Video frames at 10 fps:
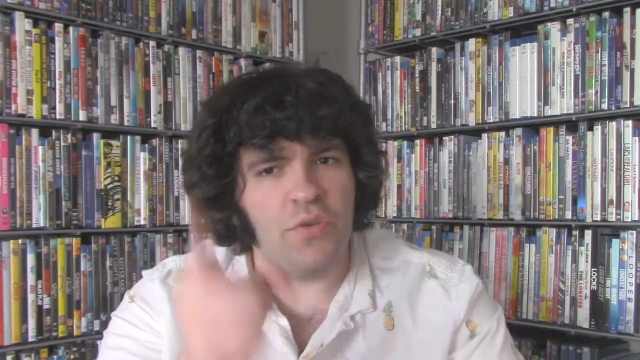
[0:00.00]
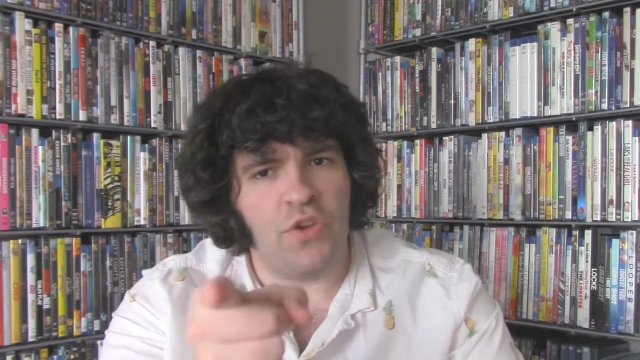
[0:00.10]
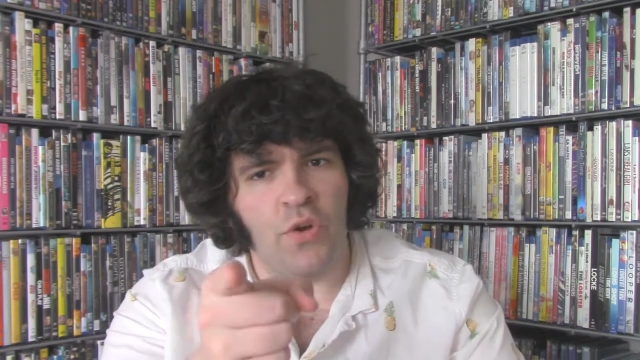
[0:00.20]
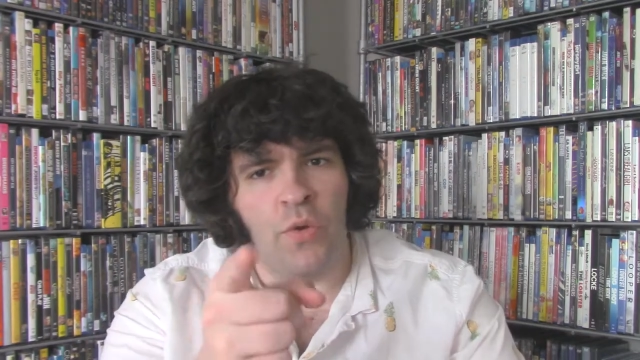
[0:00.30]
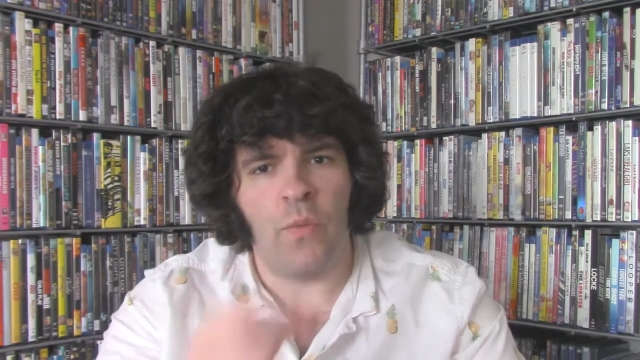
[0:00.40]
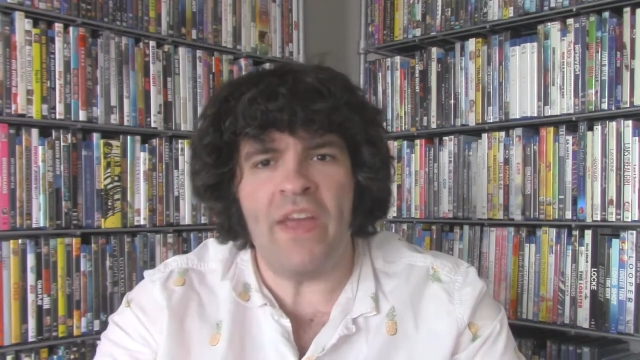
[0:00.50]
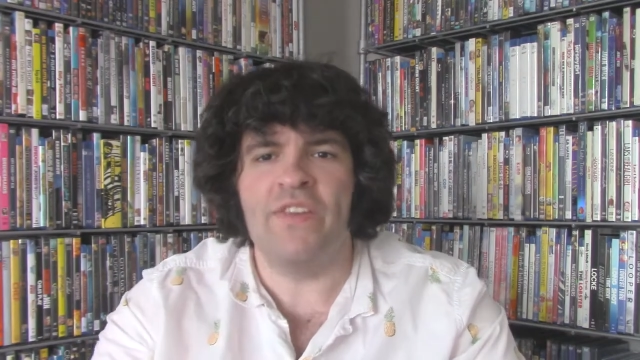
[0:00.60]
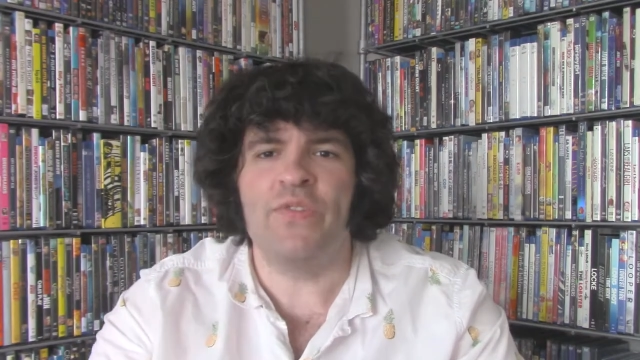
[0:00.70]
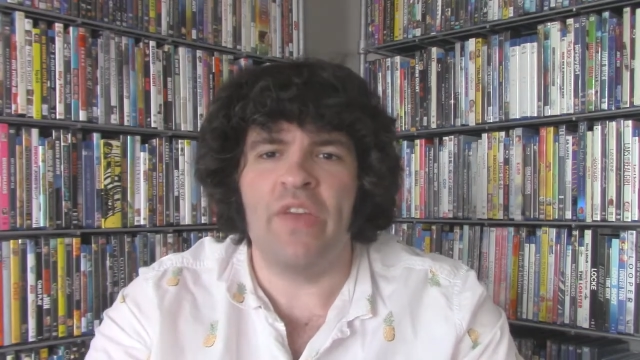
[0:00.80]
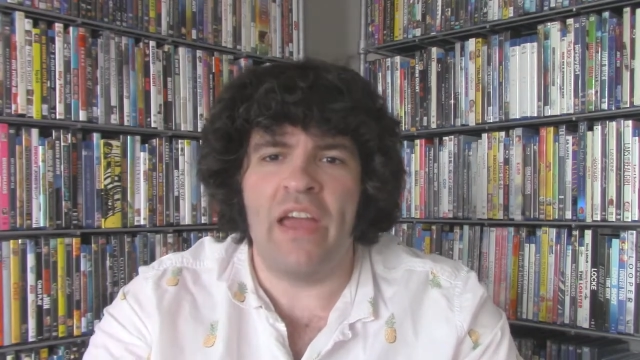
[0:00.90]
your
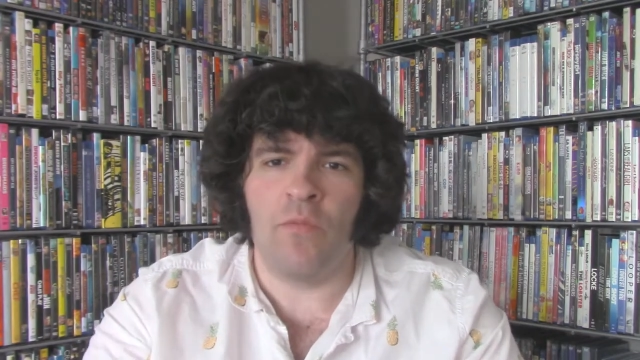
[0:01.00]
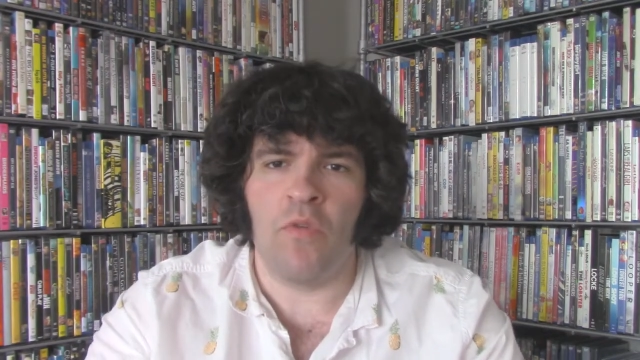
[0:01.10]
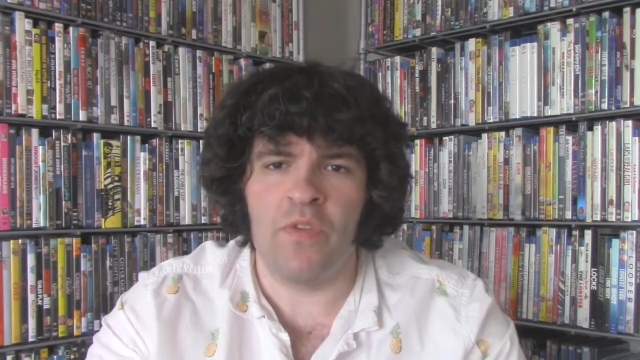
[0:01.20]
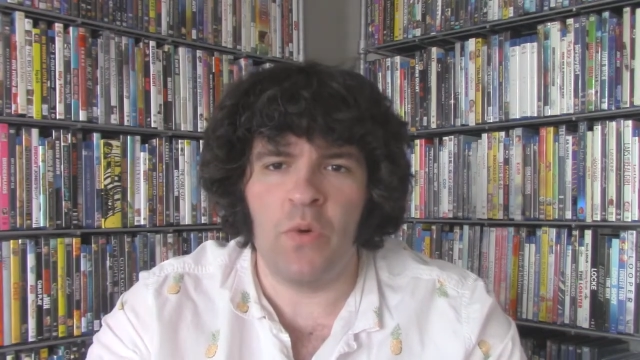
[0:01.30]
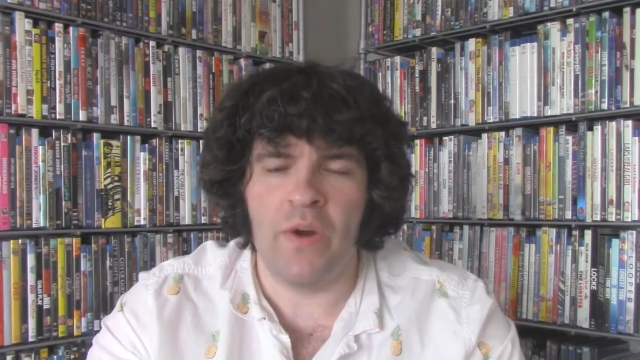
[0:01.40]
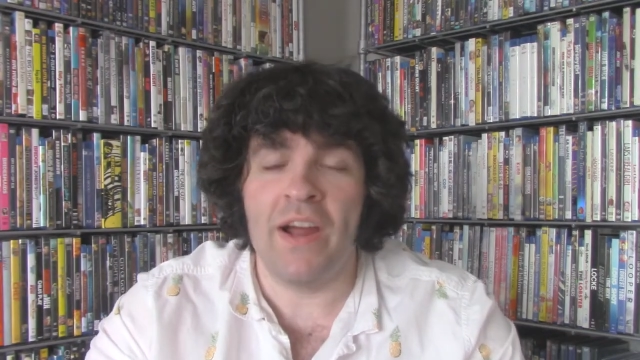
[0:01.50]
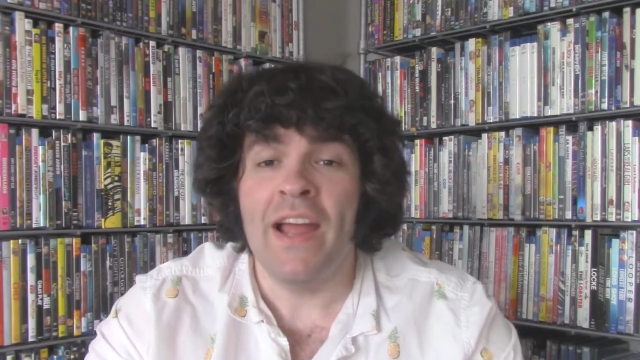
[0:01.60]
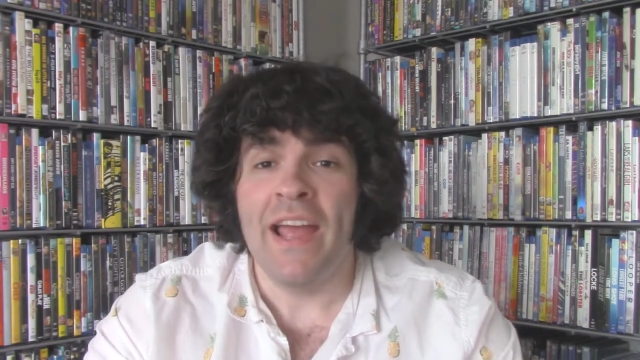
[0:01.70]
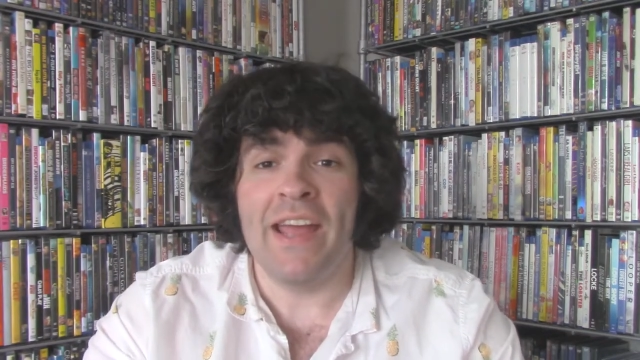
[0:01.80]
Wasteland reviewer,